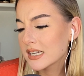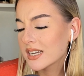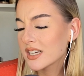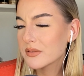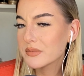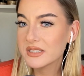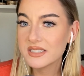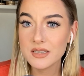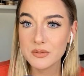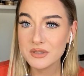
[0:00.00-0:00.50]

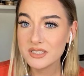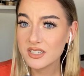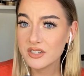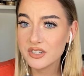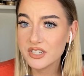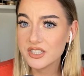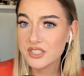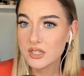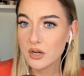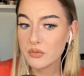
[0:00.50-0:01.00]

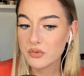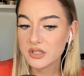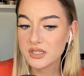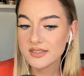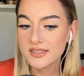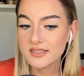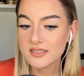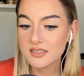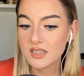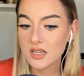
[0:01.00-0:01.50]
Cemeteries don't really
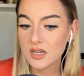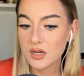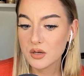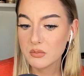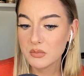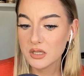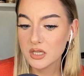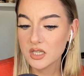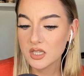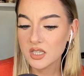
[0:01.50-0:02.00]
scare
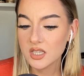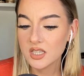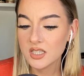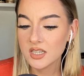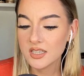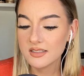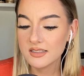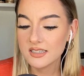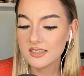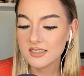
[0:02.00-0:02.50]
me, and I
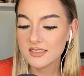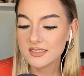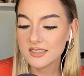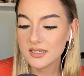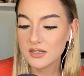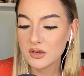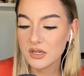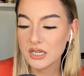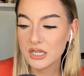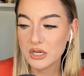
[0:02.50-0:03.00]
think it's like
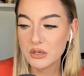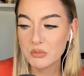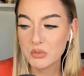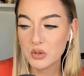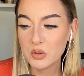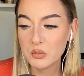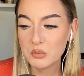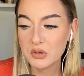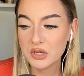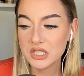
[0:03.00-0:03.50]

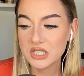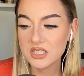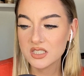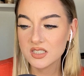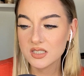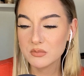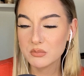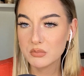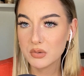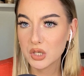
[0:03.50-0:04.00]
inappropriate to
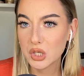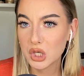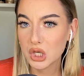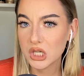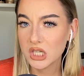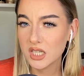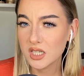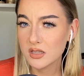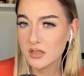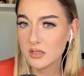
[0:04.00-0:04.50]
like party
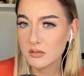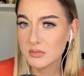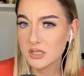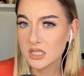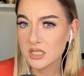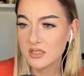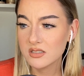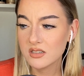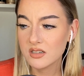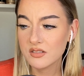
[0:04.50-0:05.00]
at them and
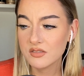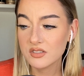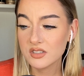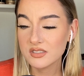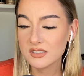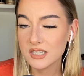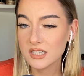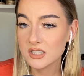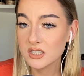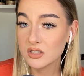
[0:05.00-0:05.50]
stuff, because
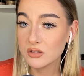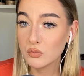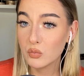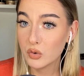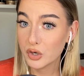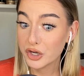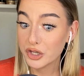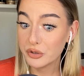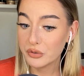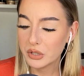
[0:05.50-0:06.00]
like, what
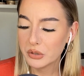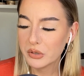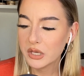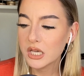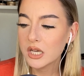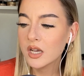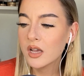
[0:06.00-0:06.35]
are you doing?